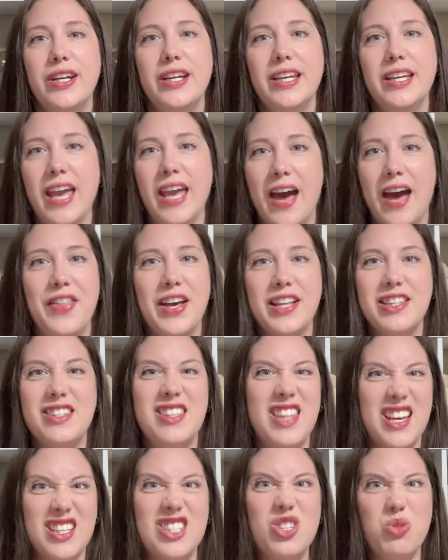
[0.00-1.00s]
yeah, that's,
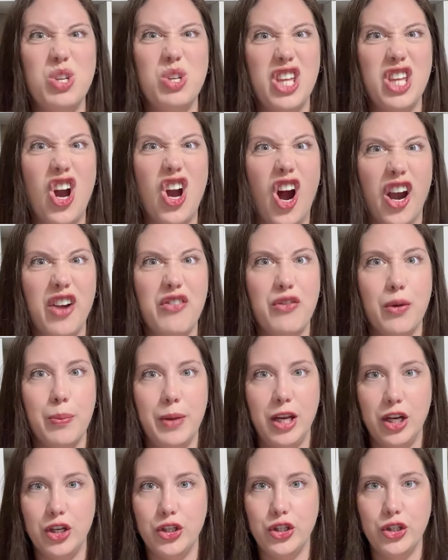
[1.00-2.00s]
that's really hard for
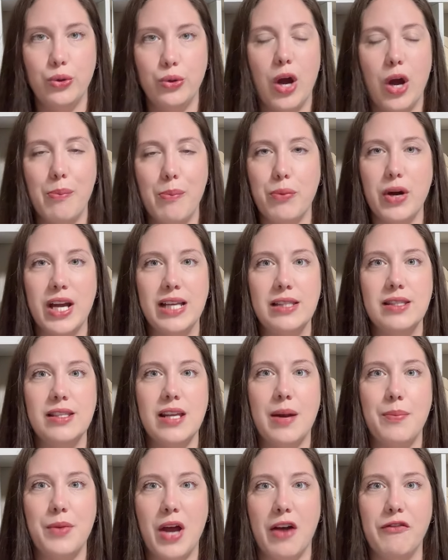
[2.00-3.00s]
me to do on brands that
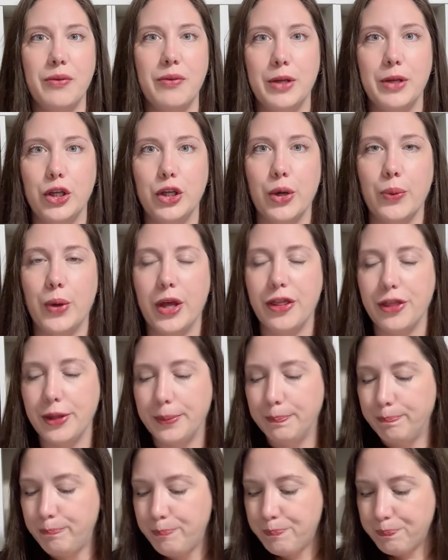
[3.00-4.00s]
I'm not familiar with.
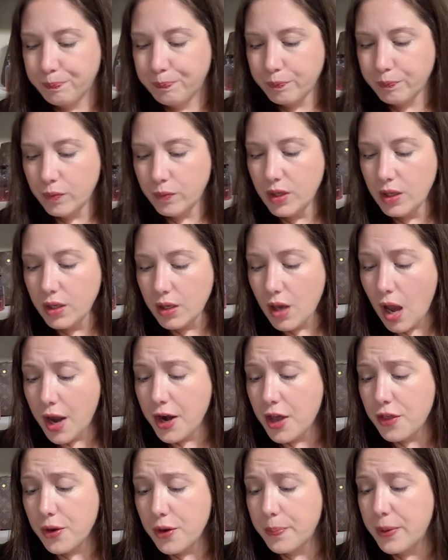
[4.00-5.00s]

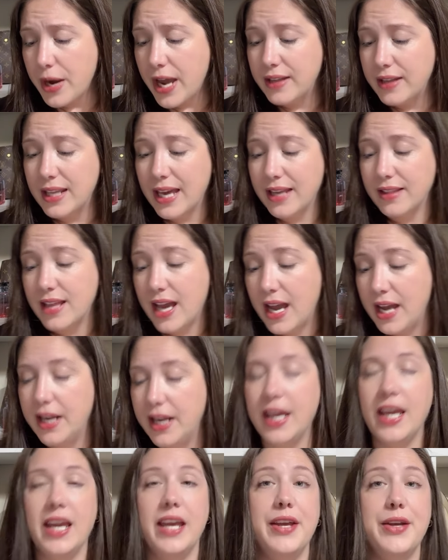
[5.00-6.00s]
Another brand like that
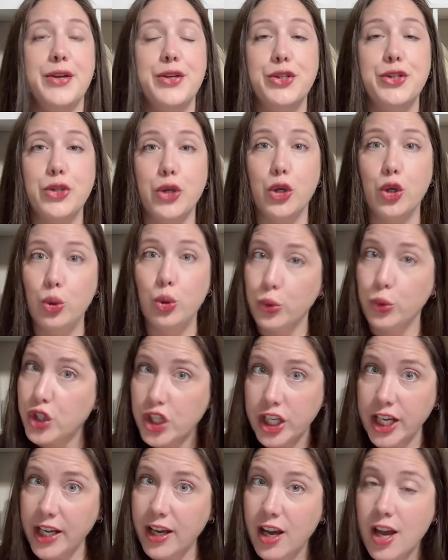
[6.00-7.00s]
is
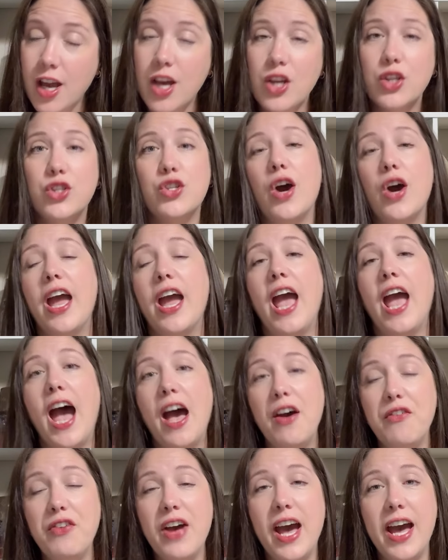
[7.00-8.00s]
Gucci. So I
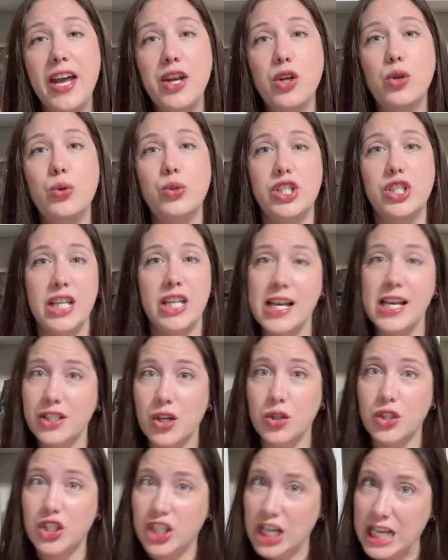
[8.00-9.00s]
have had Gucci
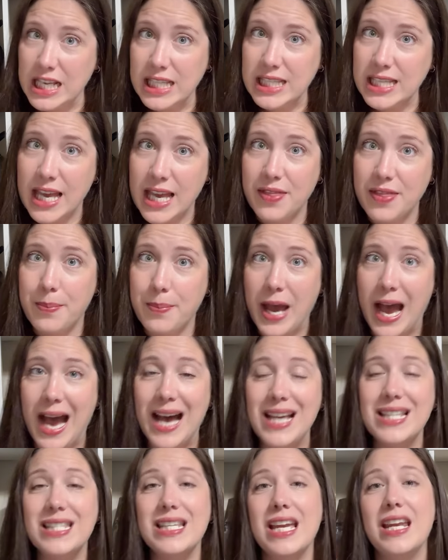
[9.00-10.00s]
SLGs in the
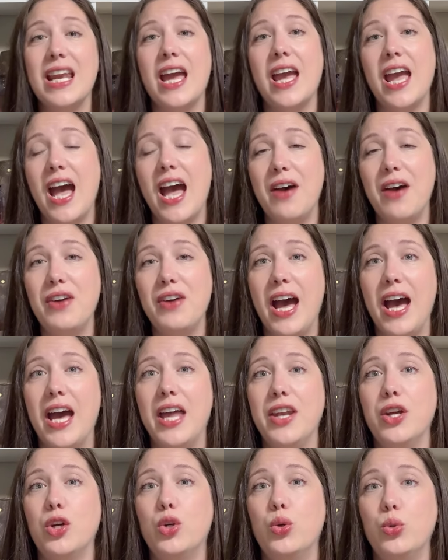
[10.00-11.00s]
past and I have
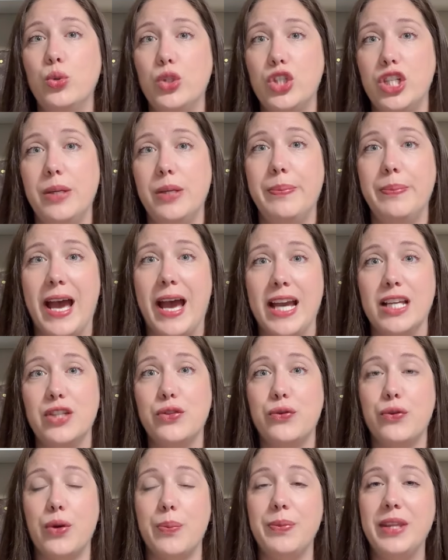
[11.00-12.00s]
had Gucci bags
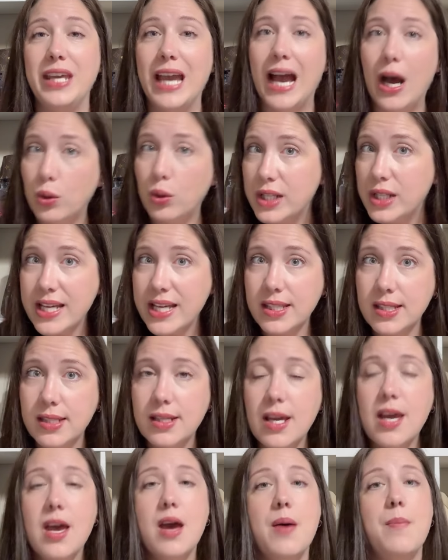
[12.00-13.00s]
from the outlet,
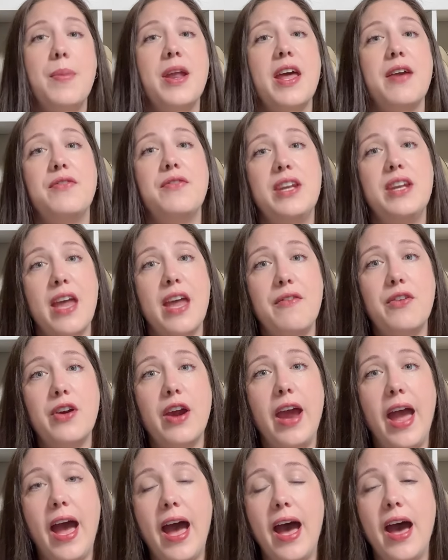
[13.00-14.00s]
but I've never
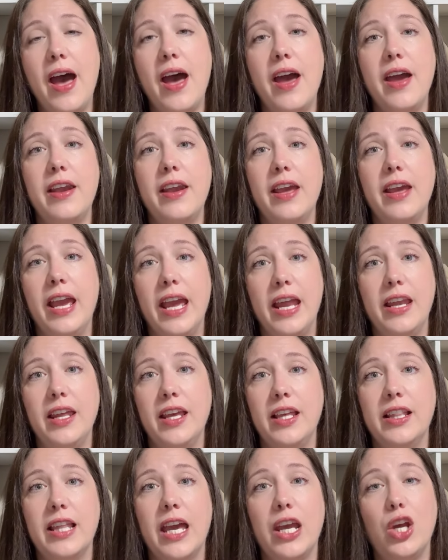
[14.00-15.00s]
had
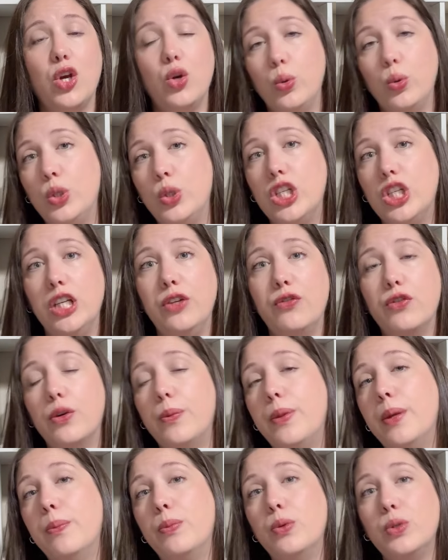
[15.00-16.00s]
any like Gucci
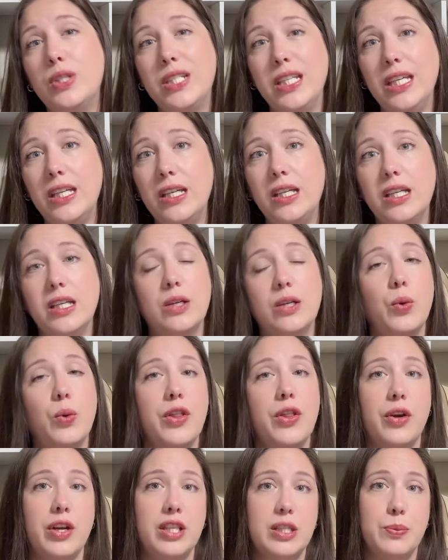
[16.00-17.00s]
from the boutique,
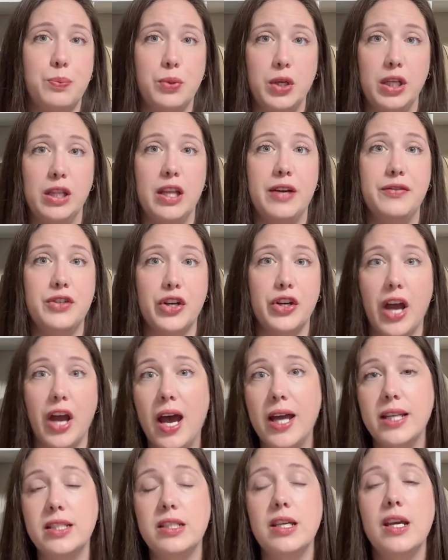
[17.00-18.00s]
whether it's pre-loved or
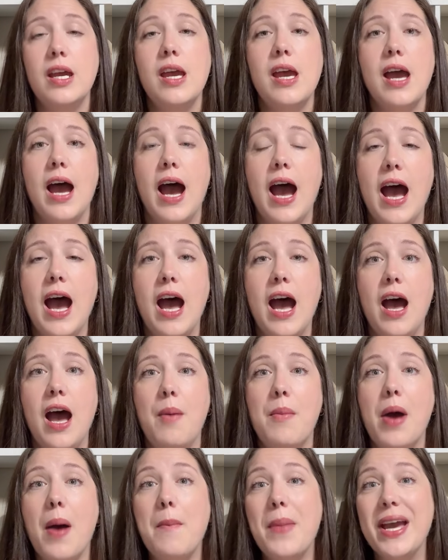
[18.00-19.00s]
not.
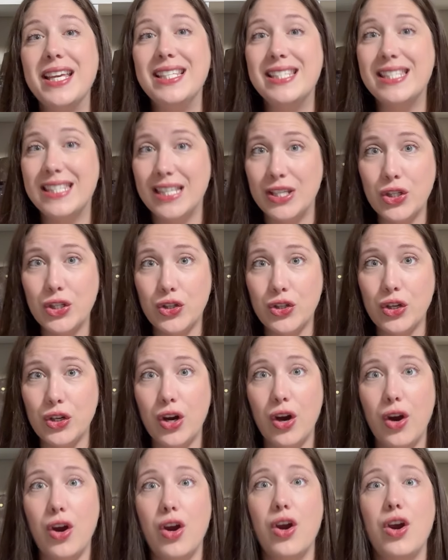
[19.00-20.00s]
Um, my
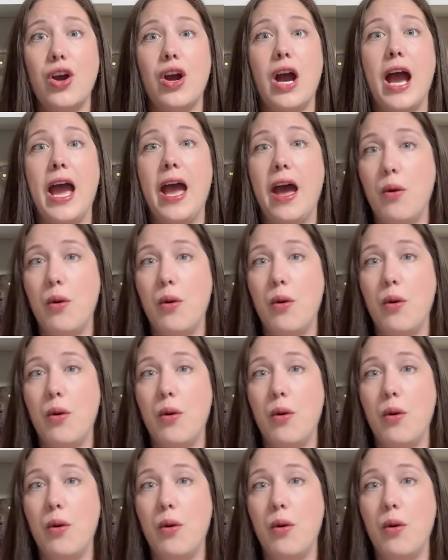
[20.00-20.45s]
sister, uh,